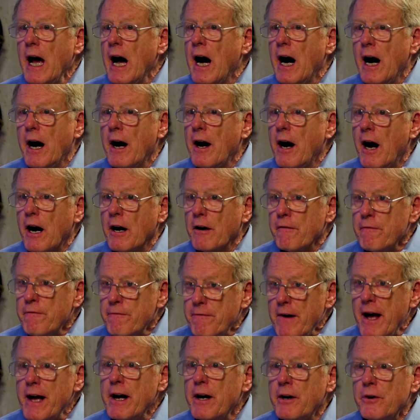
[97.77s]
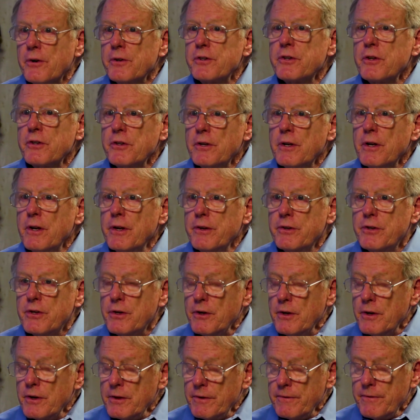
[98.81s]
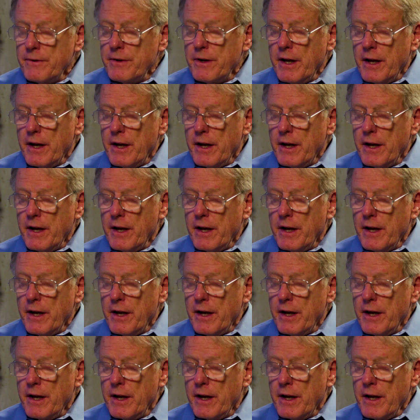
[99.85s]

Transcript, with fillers: uh, are found to